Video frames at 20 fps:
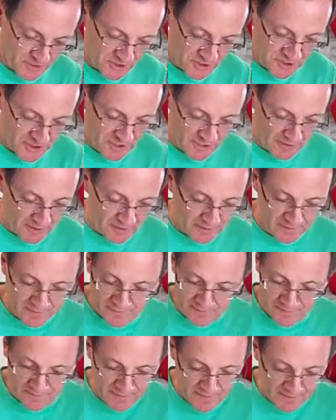shell
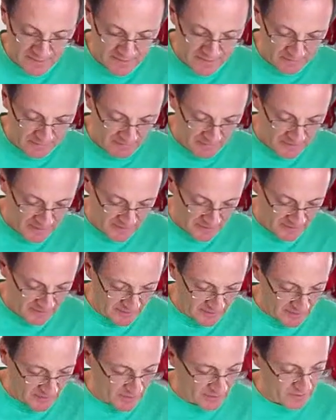that really
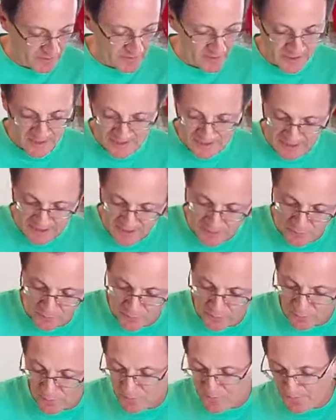aren't going to taste too
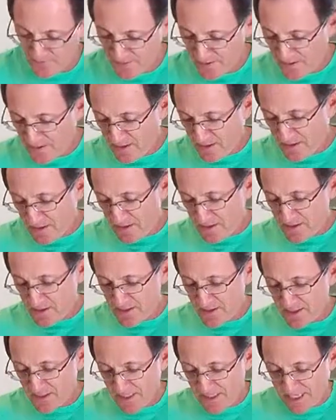cool.
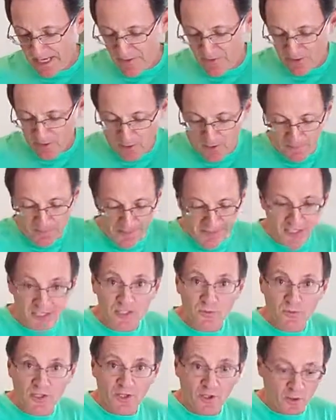So then now I go up against
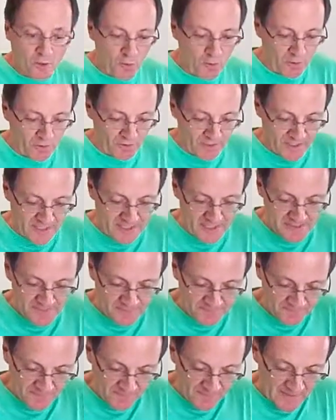where the core is,
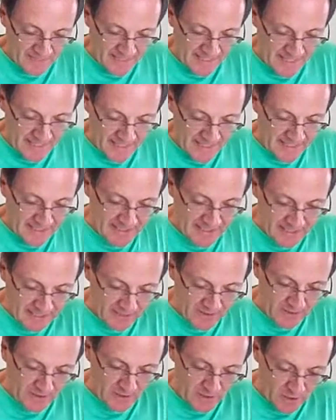and I get
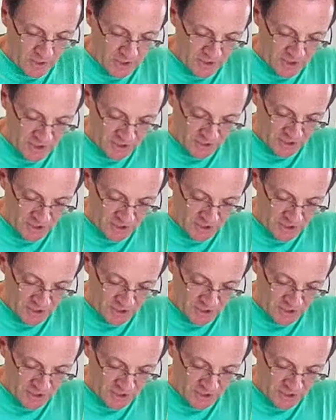another large